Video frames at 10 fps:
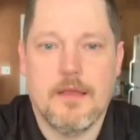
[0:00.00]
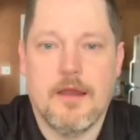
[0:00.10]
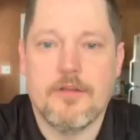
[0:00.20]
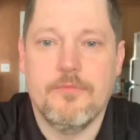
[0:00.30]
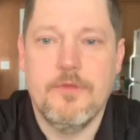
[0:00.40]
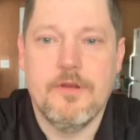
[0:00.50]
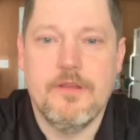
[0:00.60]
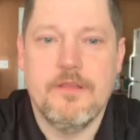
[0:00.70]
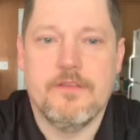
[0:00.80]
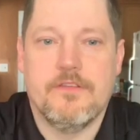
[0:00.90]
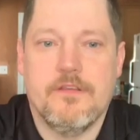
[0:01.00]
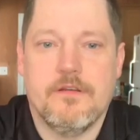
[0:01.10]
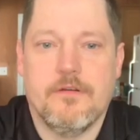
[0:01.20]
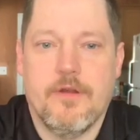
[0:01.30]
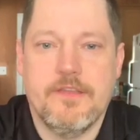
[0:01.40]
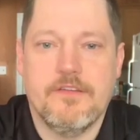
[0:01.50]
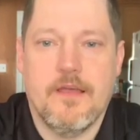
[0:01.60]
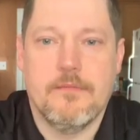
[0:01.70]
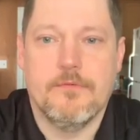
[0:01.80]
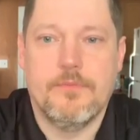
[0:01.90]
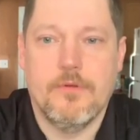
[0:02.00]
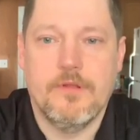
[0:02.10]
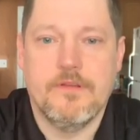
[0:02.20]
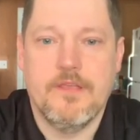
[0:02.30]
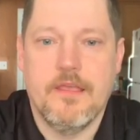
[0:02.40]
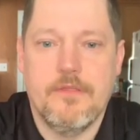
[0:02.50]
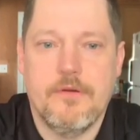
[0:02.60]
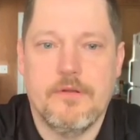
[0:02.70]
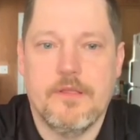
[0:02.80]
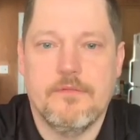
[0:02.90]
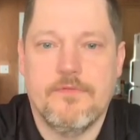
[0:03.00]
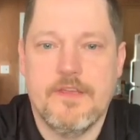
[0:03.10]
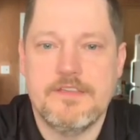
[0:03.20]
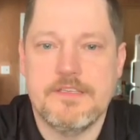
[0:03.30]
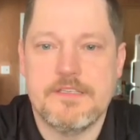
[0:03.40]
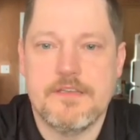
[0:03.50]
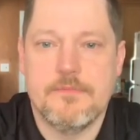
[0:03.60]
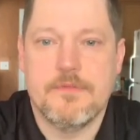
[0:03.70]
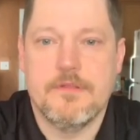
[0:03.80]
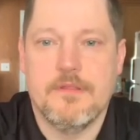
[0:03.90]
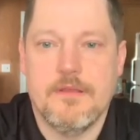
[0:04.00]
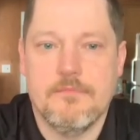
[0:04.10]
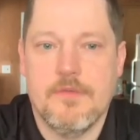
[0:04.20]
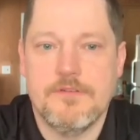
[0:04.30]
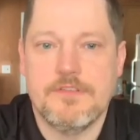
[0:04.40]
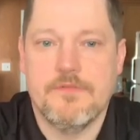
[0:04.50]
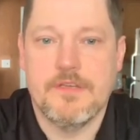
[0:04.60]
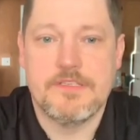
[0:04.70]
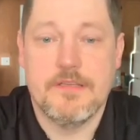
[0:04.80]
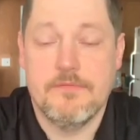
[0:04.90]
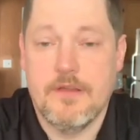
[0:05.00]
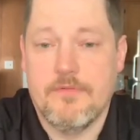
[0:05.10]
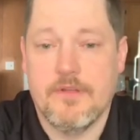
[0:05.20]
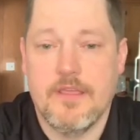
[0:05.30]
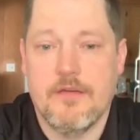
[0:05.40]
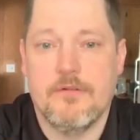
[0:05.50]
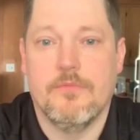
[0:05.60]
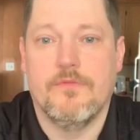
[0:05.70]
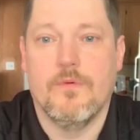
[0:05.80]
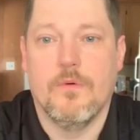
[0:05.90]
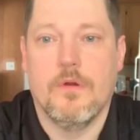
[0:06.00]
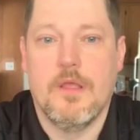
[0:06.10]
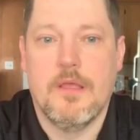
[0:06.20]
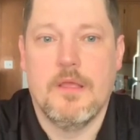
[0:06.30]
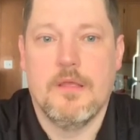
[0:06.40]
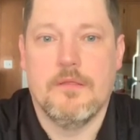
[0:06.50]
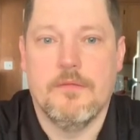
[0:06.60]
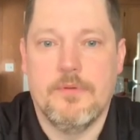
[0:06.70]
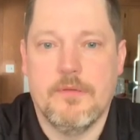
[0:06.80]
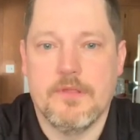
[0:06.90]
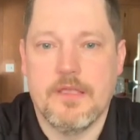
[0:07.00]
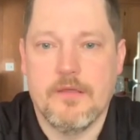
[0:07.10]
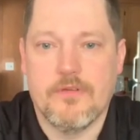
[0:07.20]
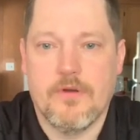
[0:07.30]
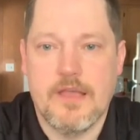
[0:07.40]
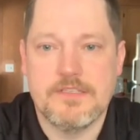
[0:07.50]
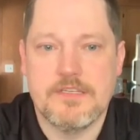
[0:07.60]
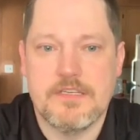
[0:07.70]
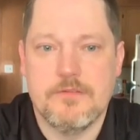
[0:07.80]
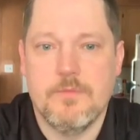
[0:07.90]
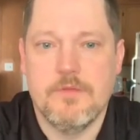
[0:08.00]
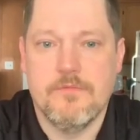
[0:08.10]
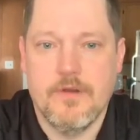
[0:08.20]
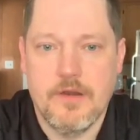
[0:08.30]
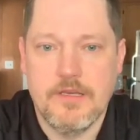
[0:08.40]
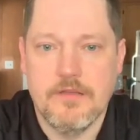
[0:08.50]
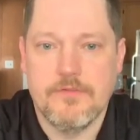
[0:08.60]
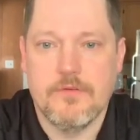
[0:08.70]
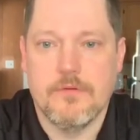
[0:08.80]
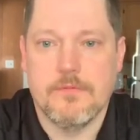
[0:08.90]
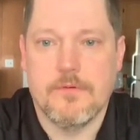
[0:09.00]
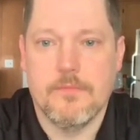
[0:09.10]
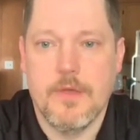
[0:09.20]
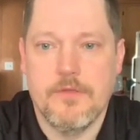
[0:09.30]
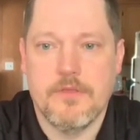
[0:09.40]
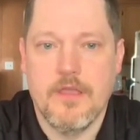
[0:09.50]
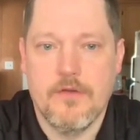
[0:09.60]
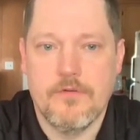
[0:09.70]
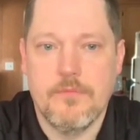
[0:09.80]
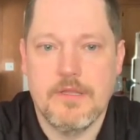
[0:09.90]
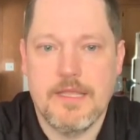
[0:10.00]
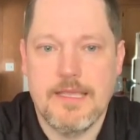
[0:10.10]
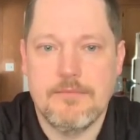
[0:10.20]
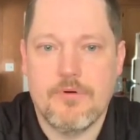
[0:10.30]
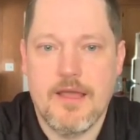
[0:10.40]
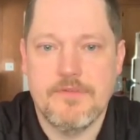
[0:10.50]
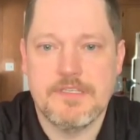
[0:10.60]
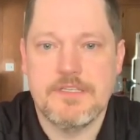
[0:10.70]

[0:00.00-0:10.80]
Our community has done a great job of pulling together and facing something that most of us have never encountered before. The public health crisis has been very difficult for both government and private